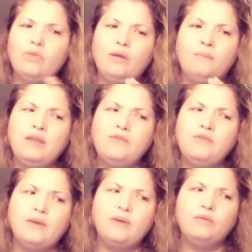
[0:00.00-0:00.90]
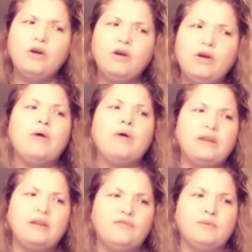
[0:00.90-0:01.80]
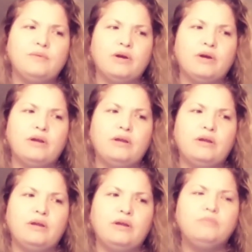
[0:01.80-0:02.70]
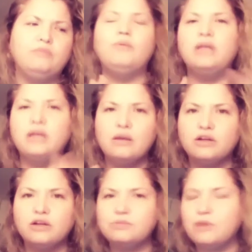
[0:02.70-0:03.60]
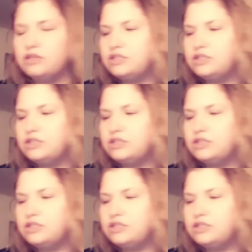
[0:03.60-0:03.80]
end of February. No, beginning of March.